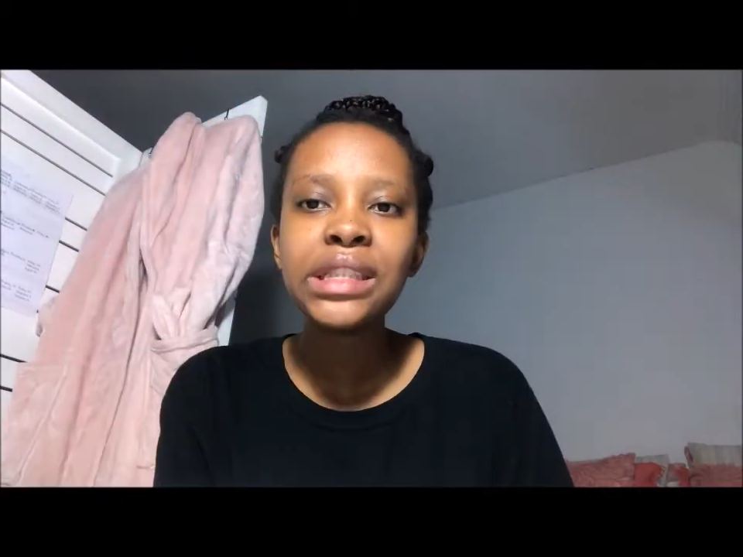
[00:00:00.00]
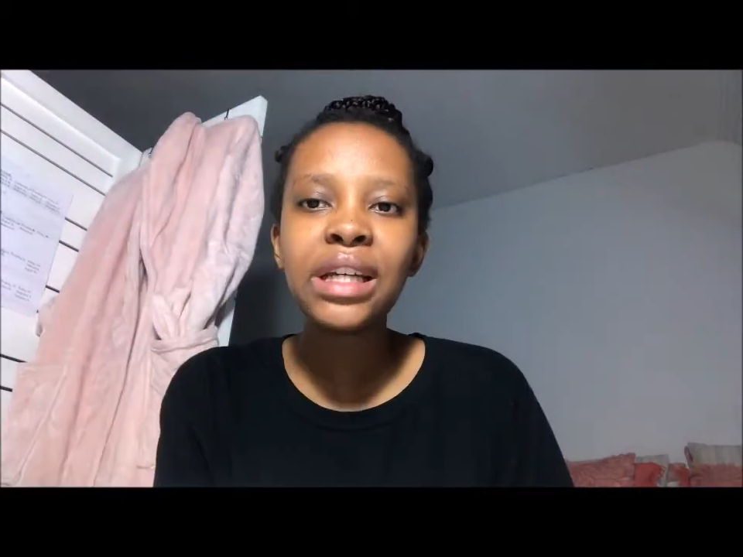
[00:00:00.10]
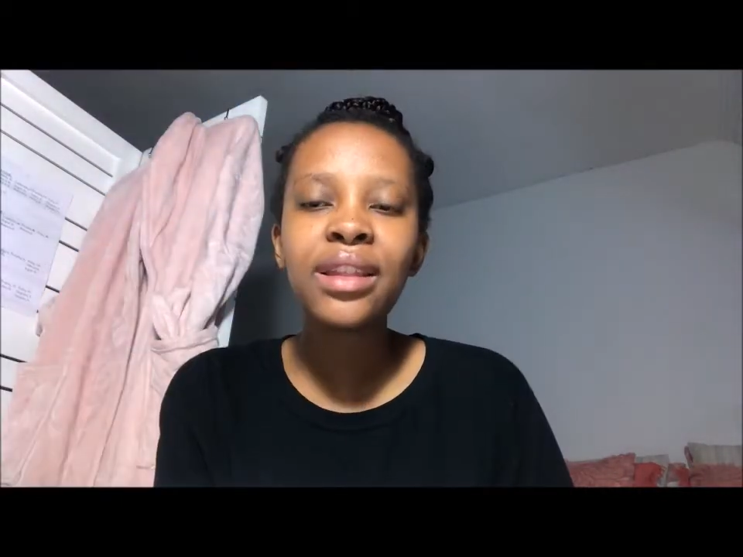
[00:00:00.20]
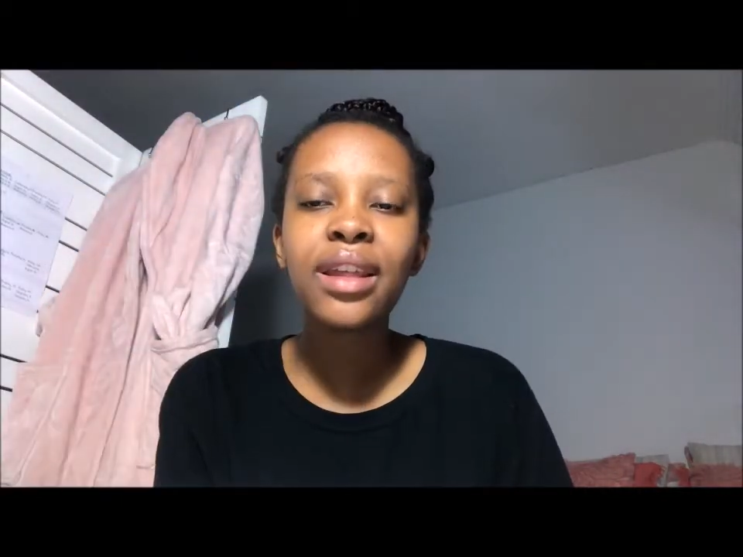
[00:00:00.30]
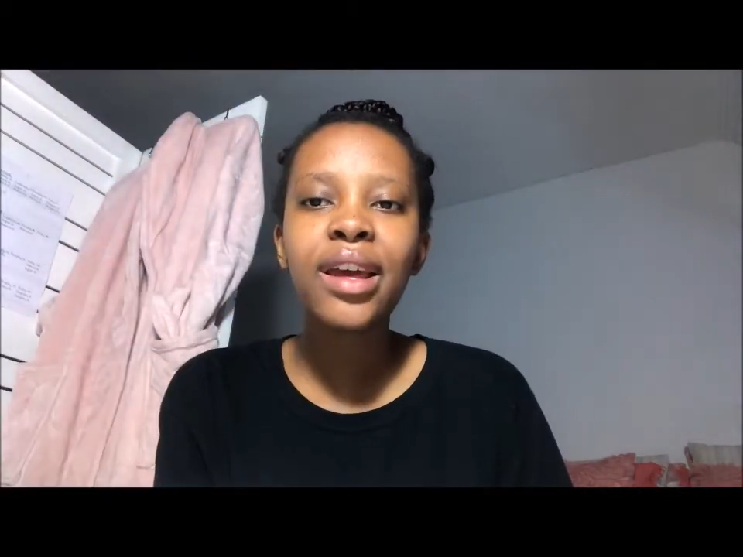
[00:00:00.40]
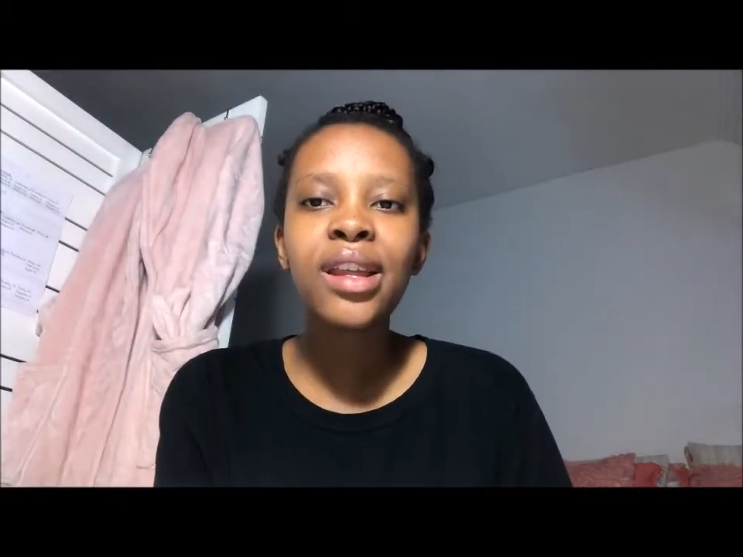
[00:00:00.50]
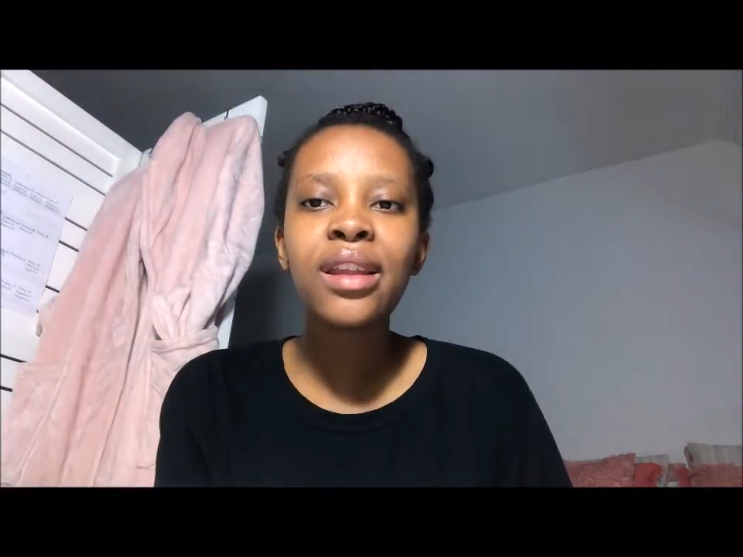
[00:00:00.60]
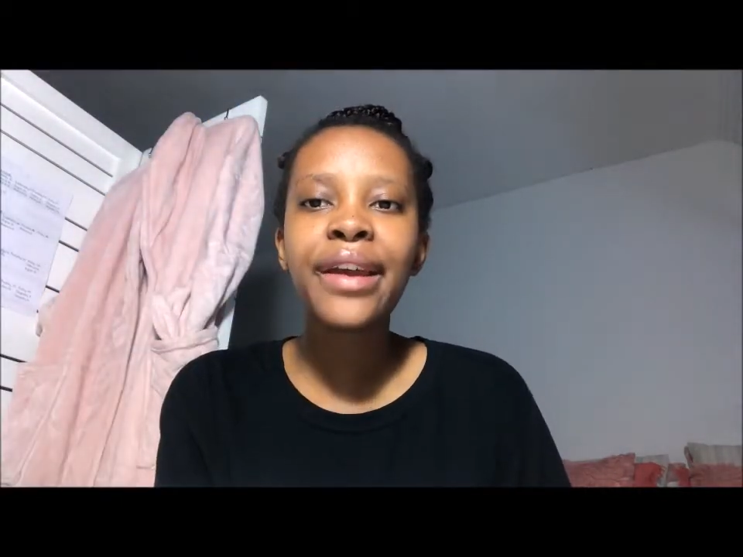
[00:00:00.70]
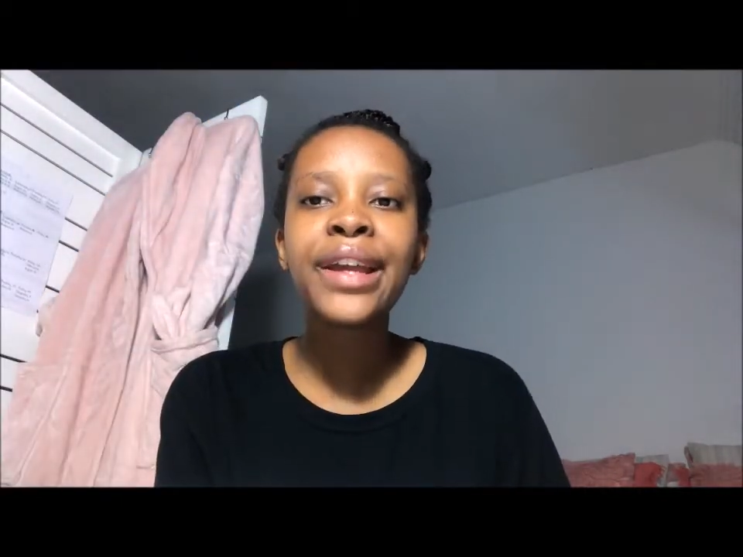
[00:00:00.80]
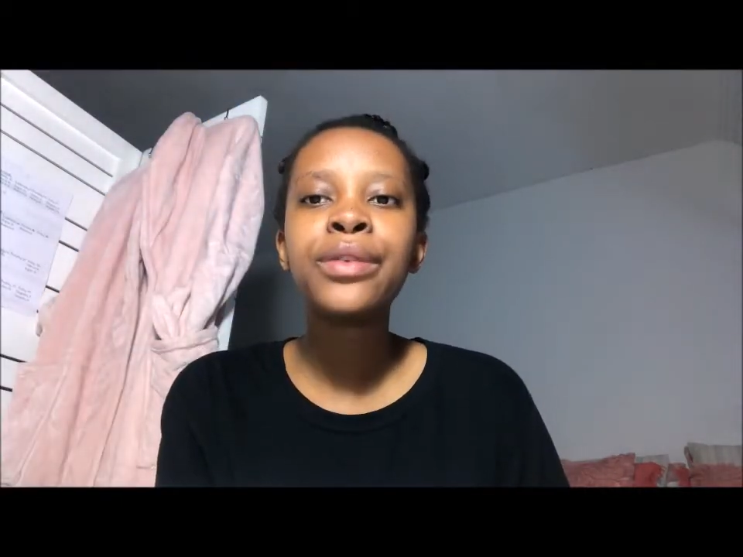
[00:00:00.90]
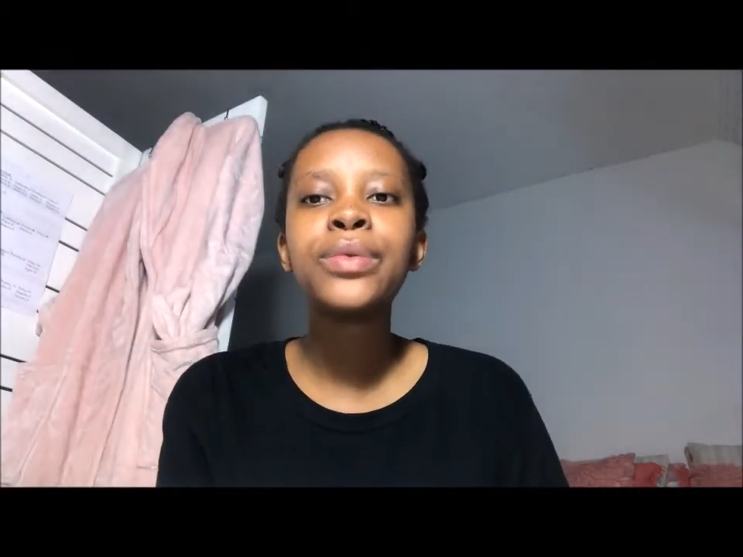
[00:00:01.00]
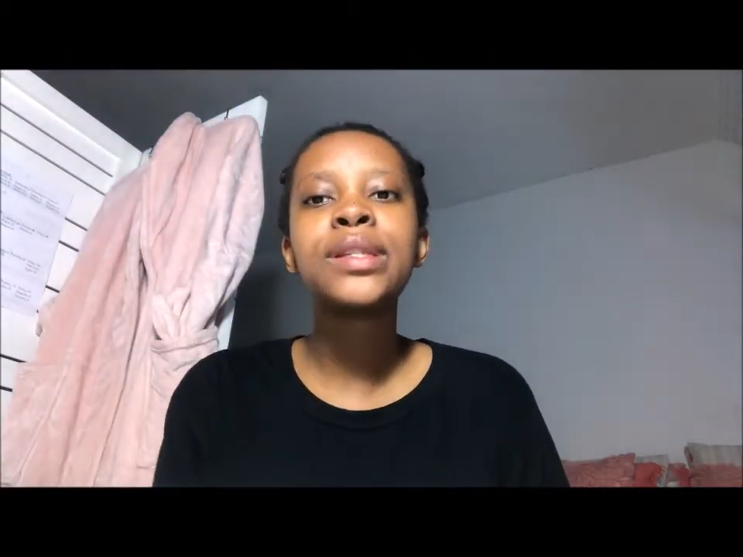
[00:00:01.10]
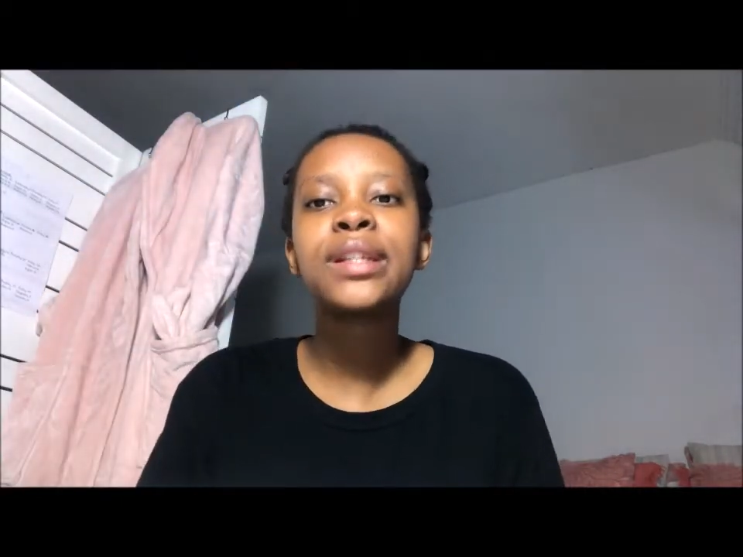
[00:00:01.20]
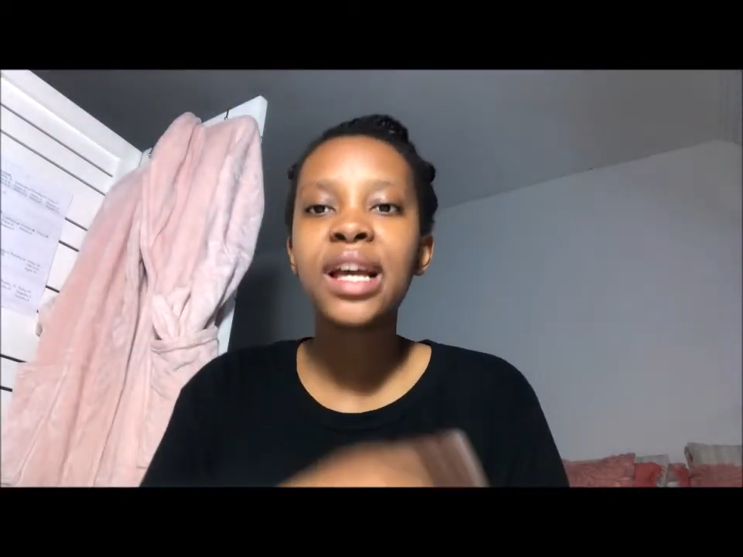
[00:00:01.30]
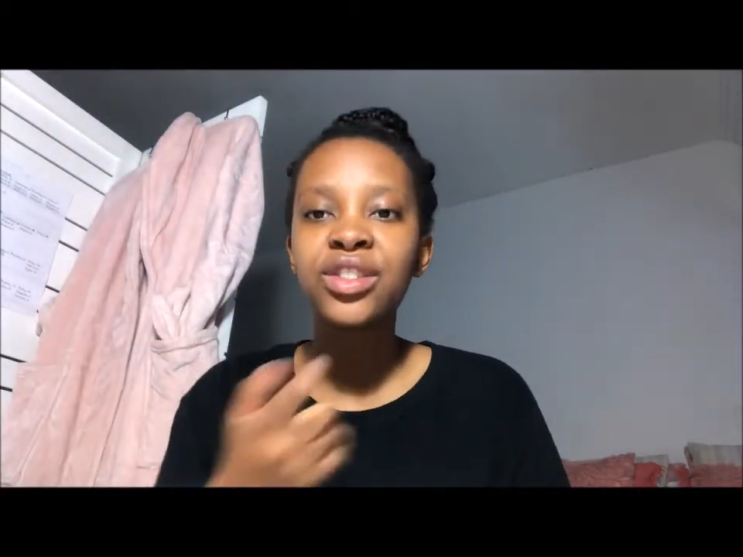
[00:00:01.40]
and then it was
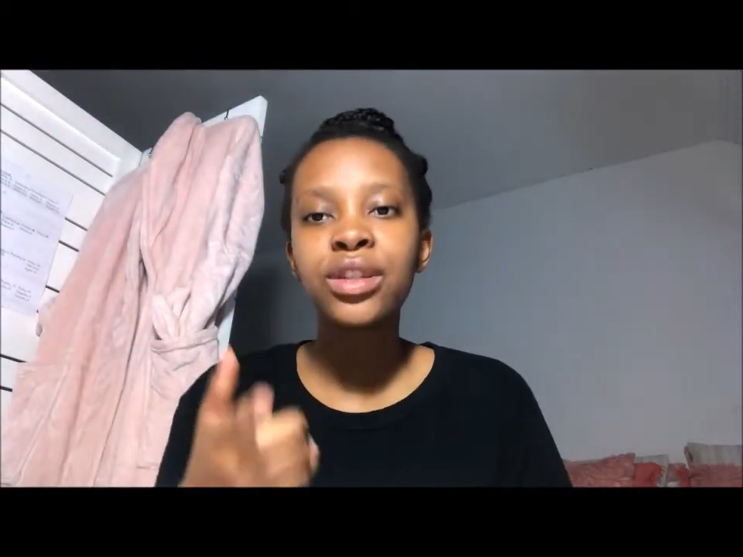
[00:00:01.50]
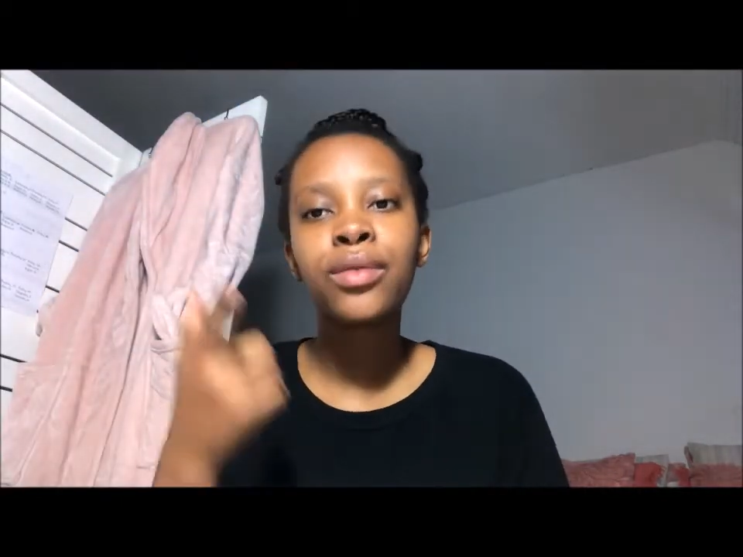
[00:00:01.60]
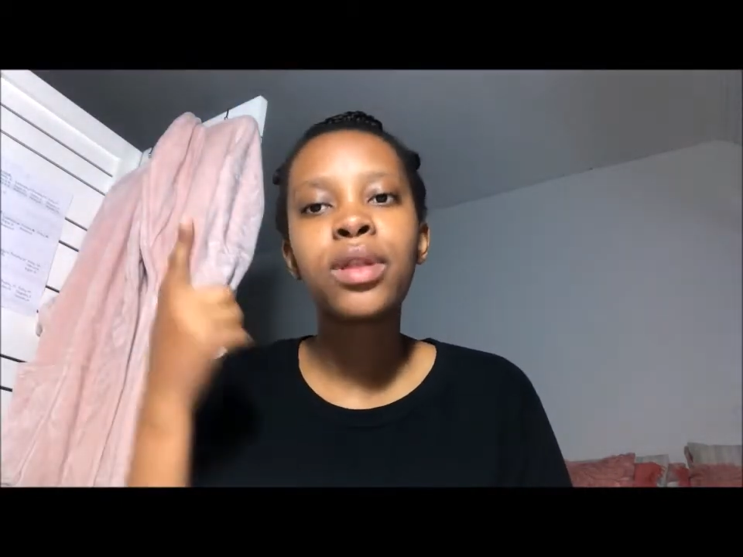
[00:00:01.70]
clashing